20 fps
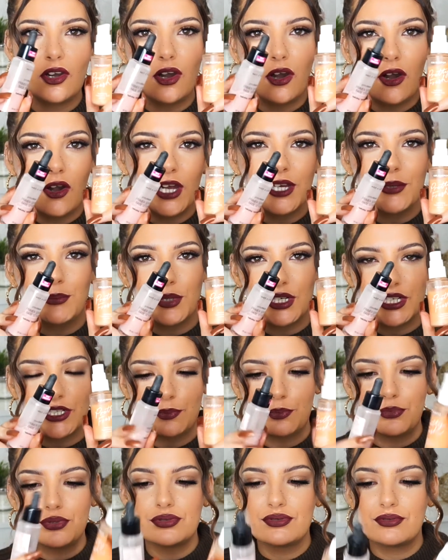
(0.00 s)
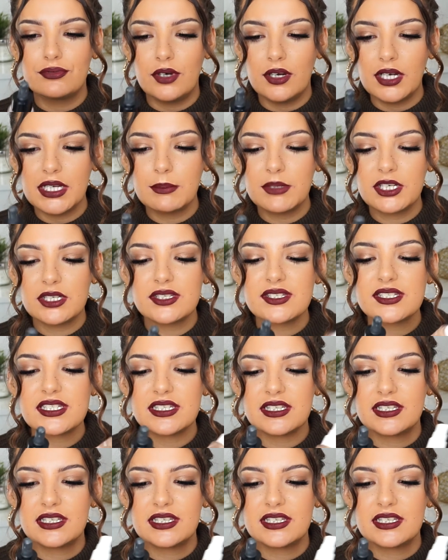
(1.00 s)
hybrid primers.